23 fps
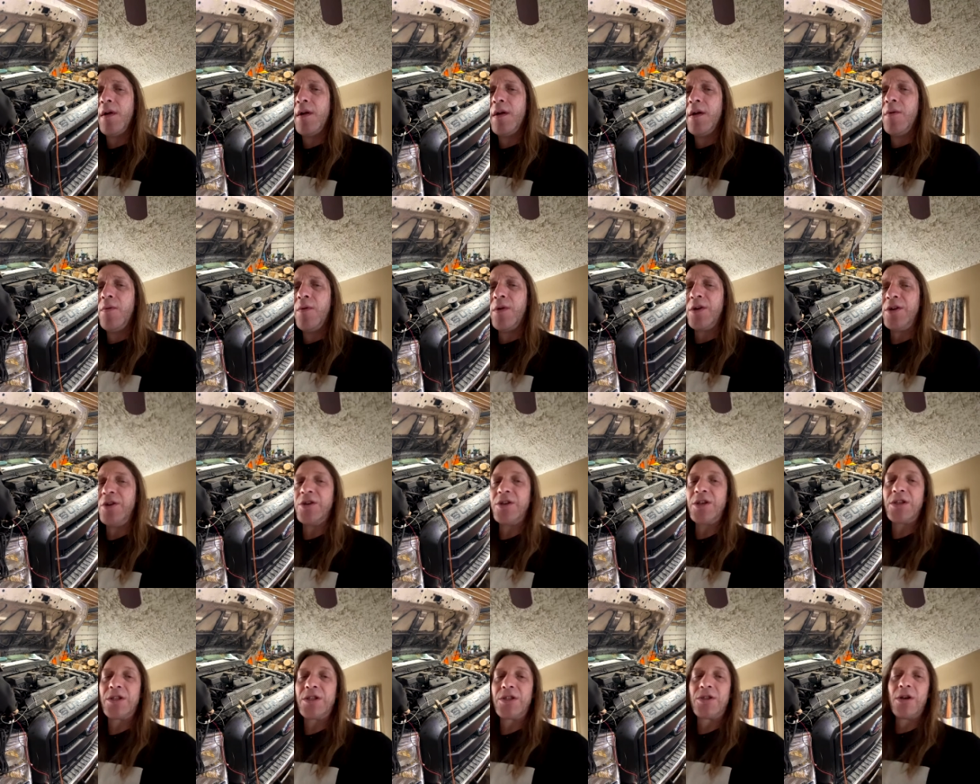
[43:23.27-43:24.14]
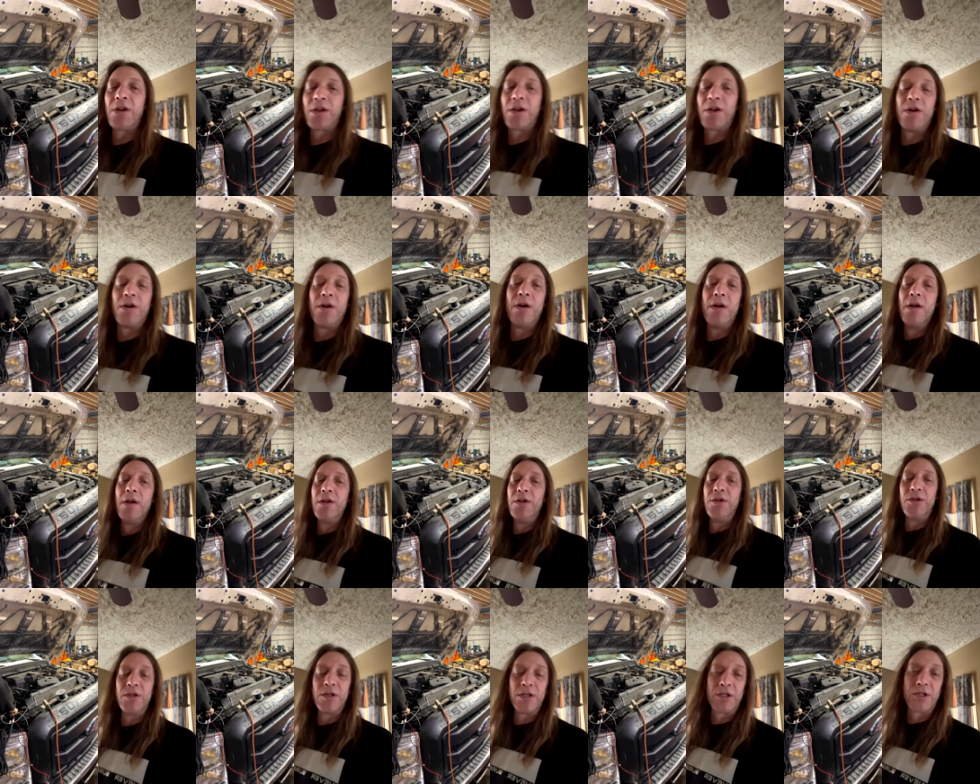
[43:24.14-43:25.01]
Well, you
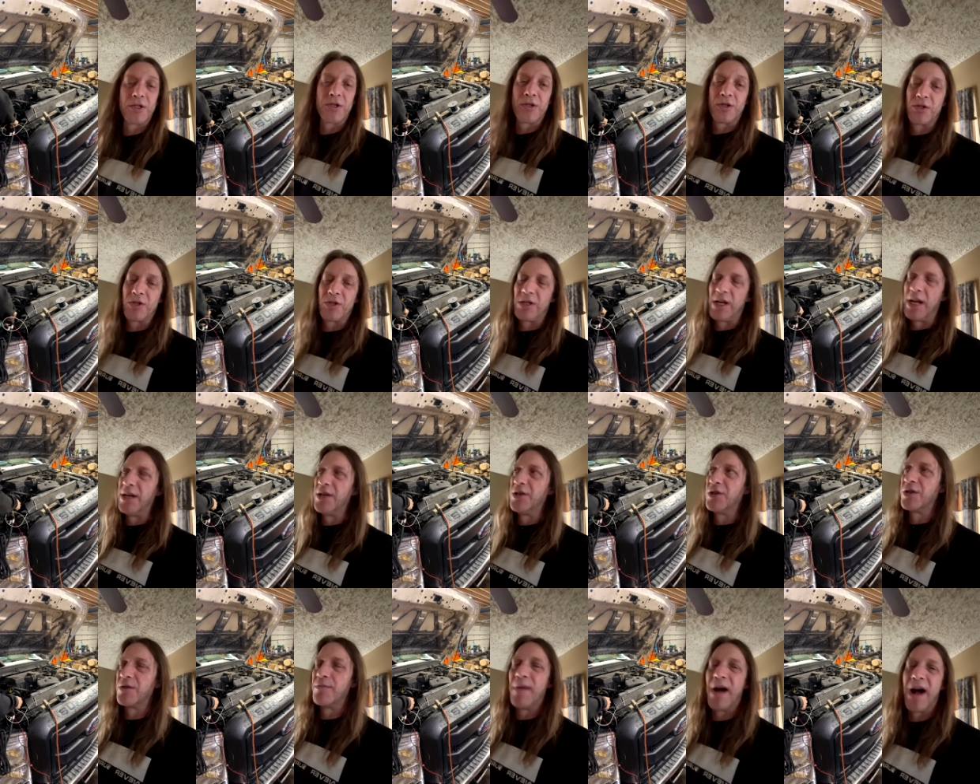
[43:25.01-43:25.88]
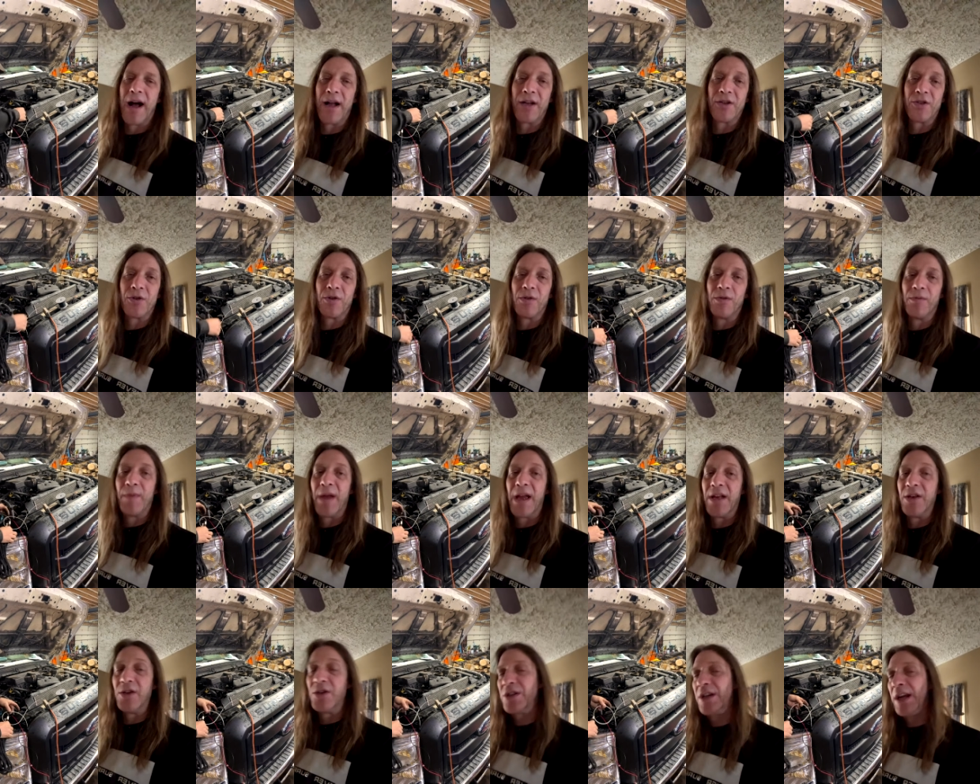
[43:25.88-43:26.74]
just changed your module, man.
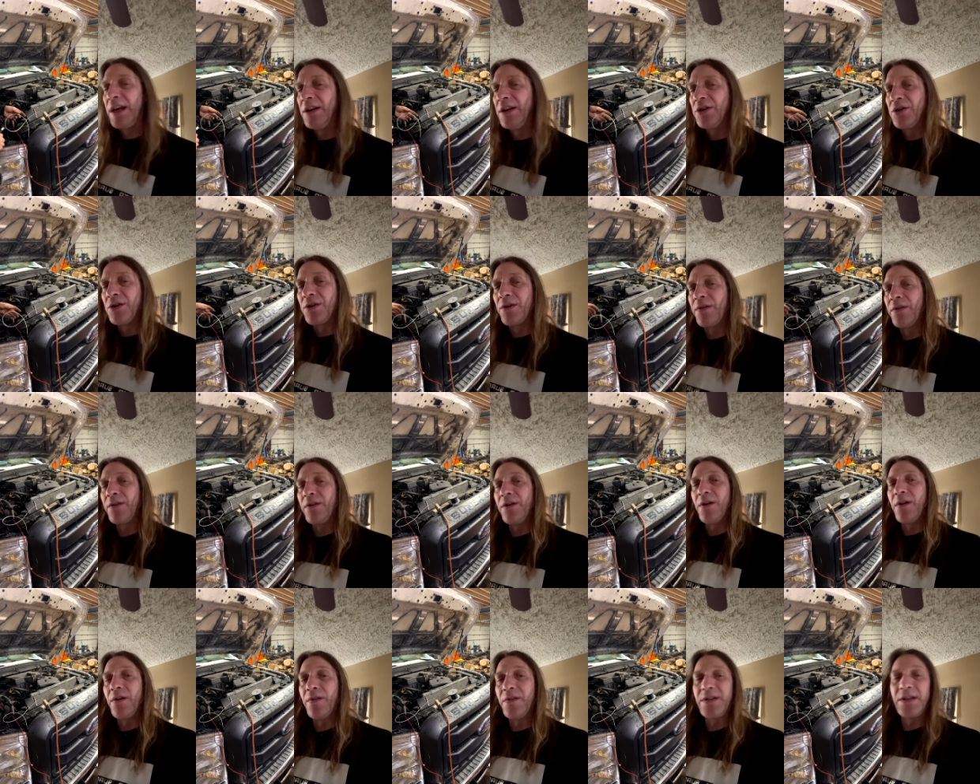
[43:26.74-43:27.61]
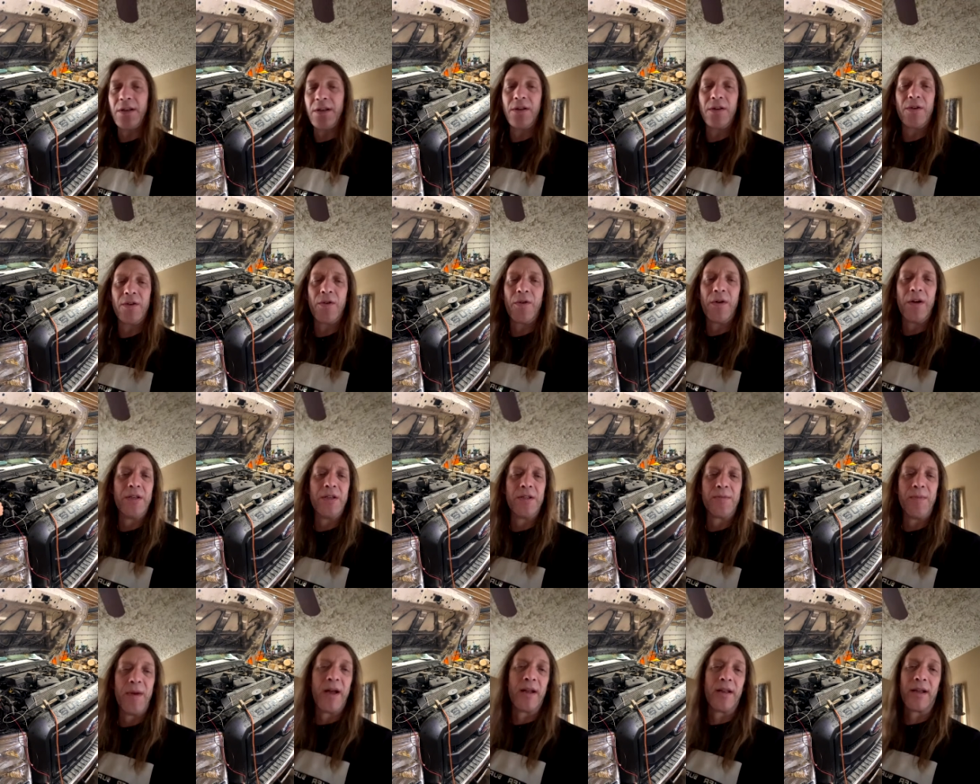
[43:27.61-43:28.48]
You changed your solenoids,
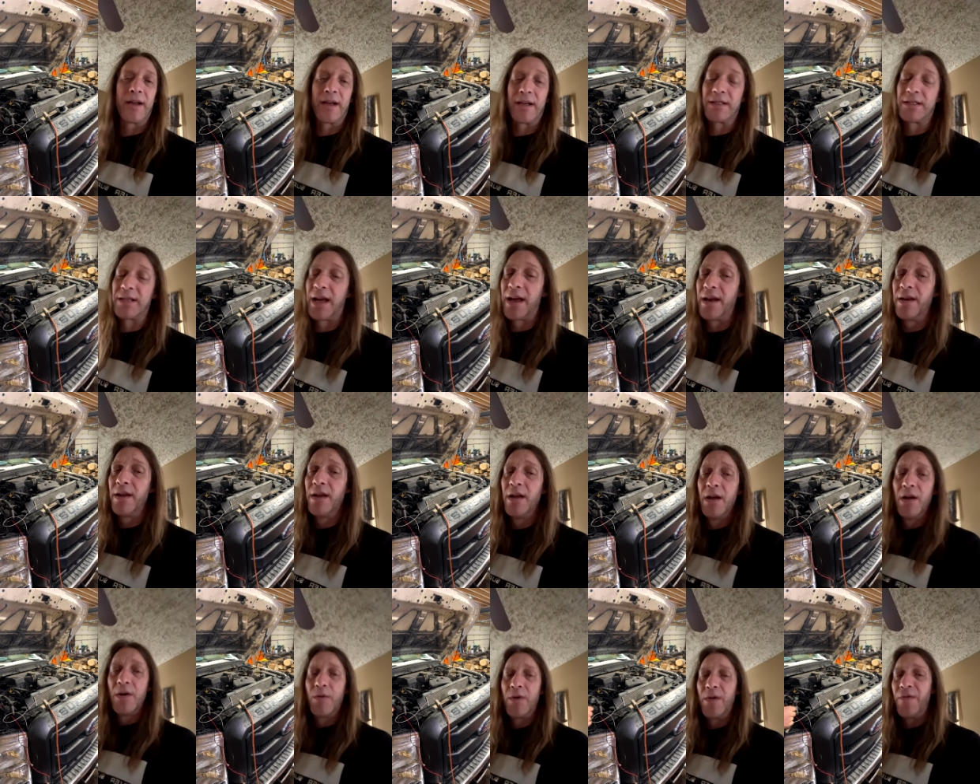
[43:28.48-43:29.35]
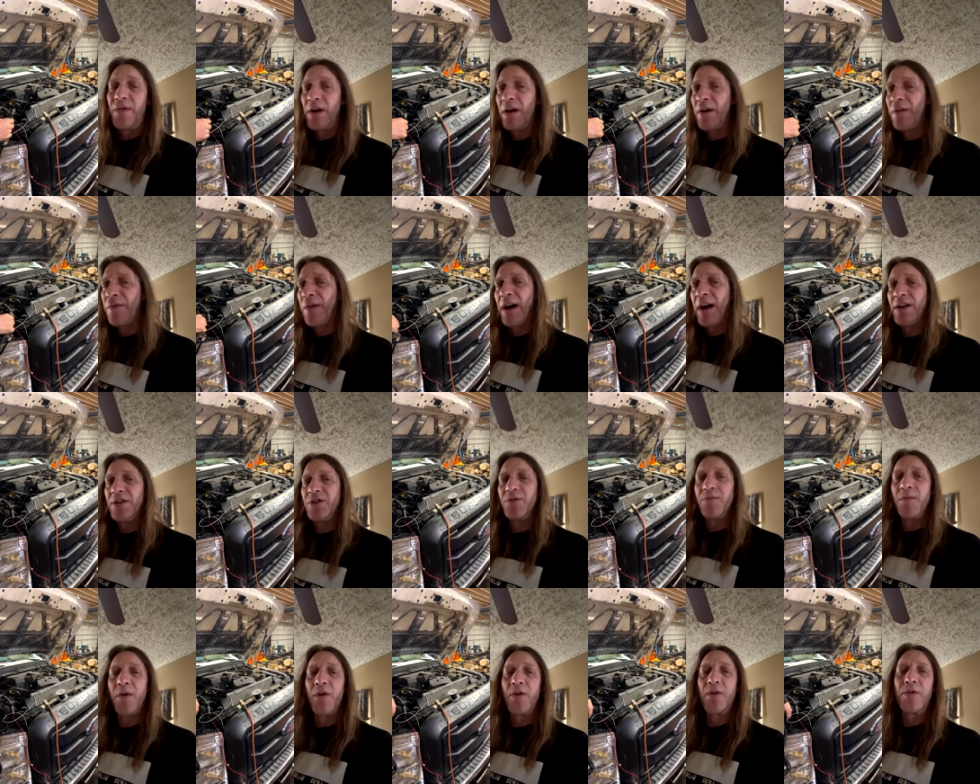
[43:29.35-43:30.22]
man. Like I said, we verified your
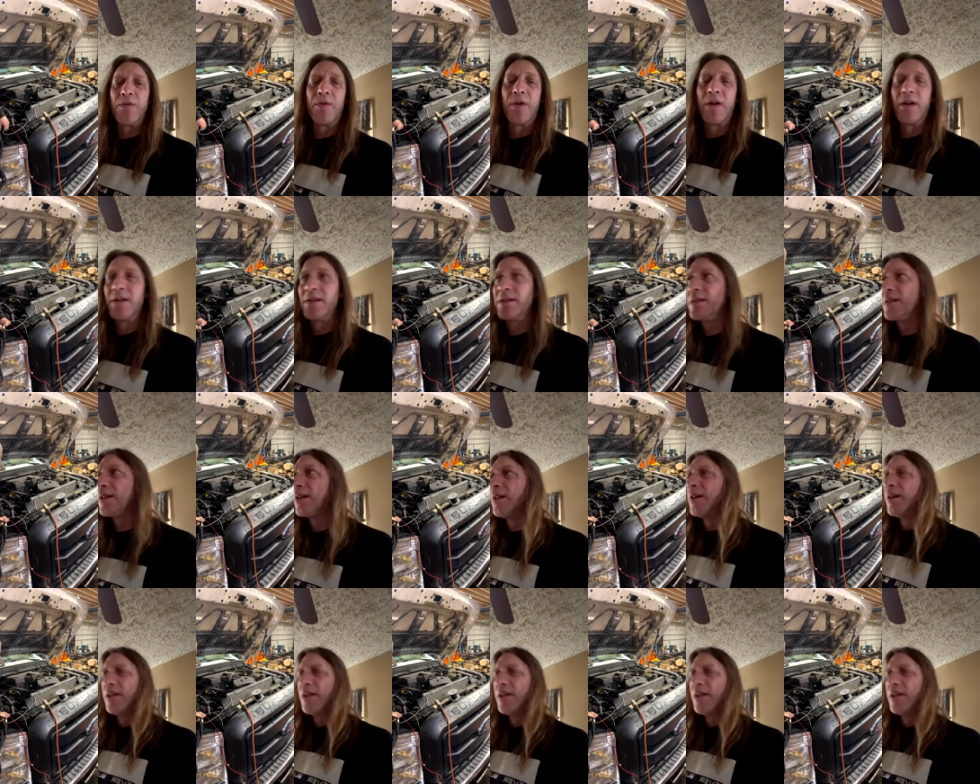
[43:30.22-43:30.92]
motor runs.